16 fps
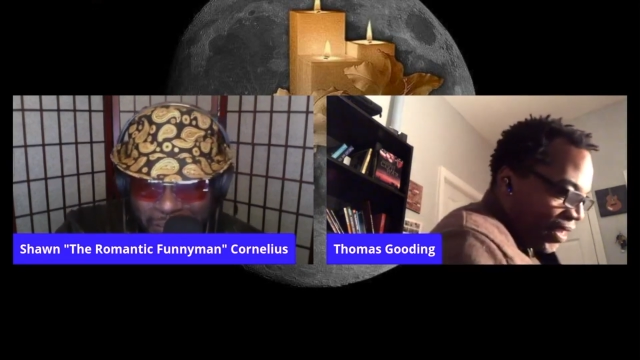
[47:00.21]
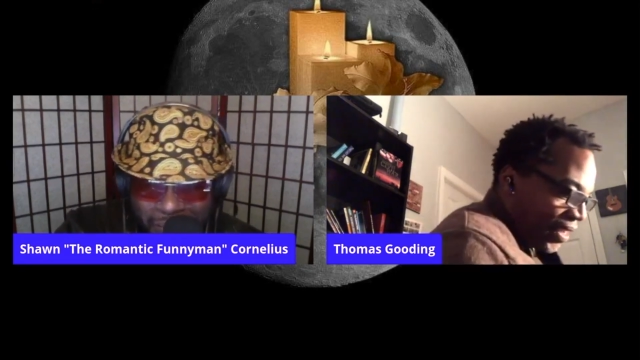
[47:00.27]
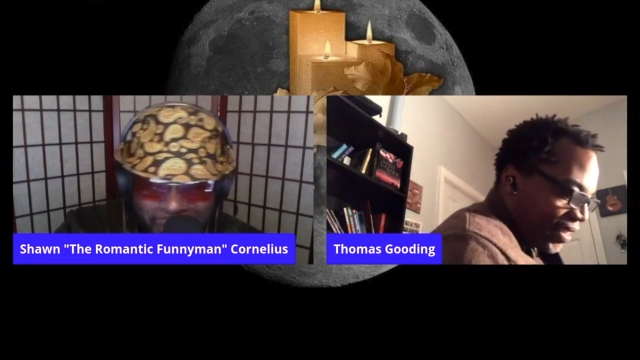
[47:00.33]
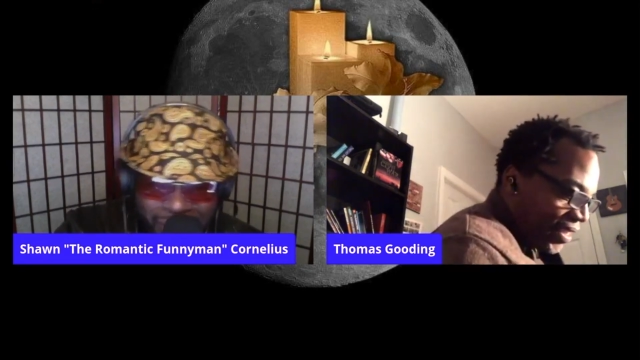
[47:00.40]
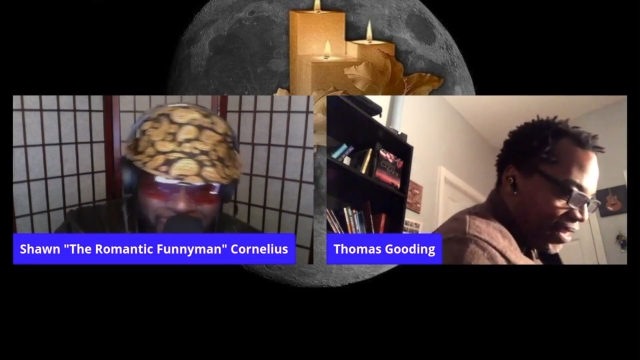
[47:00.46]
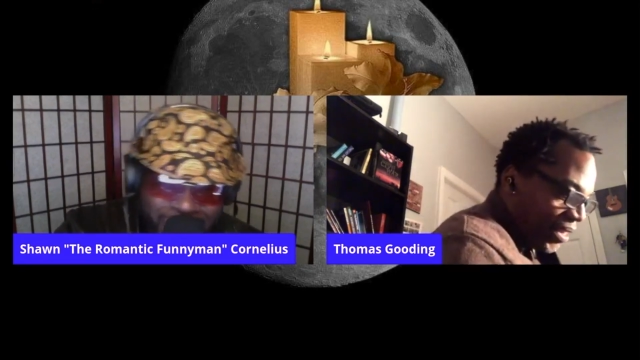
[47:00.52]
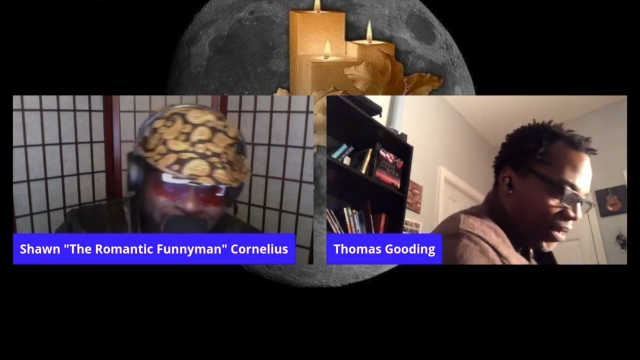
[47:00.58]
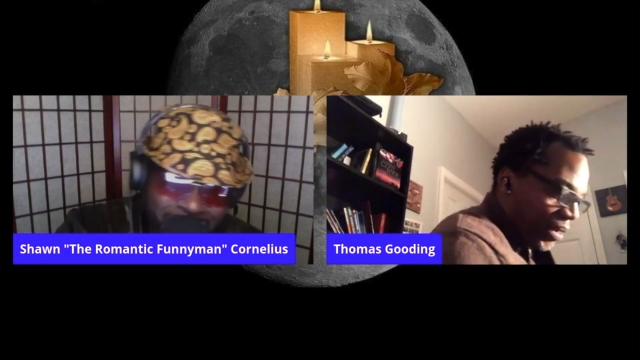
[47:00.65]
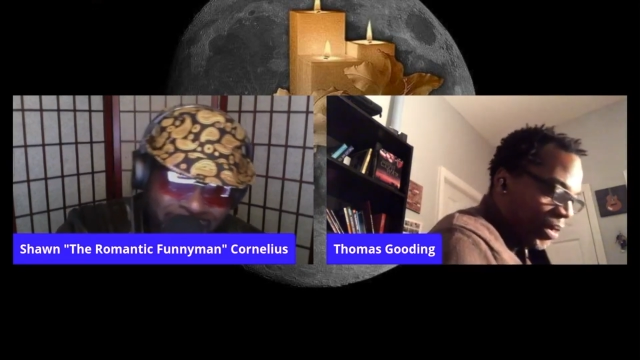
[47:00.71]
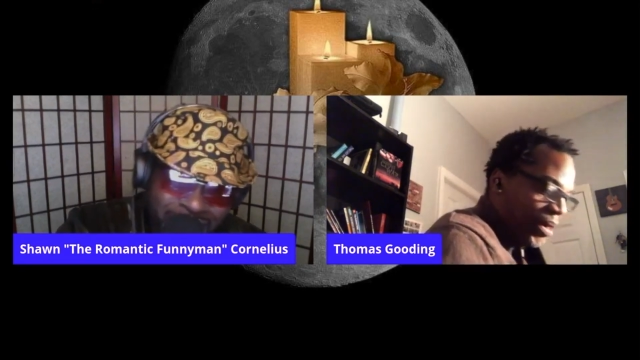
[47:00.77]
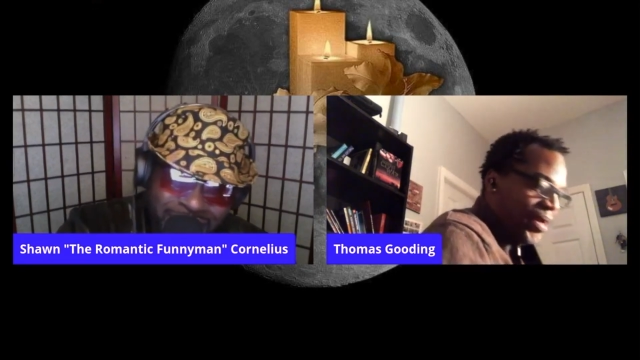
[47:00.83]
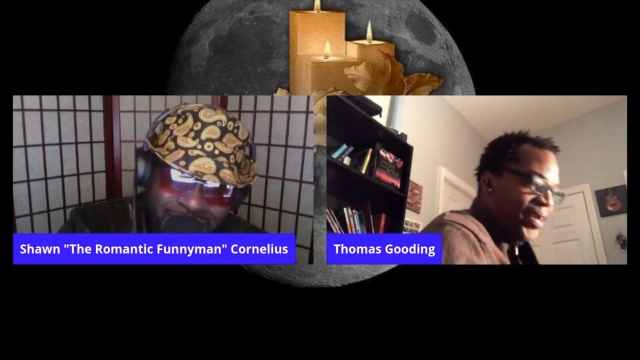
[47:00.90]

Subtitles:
you know.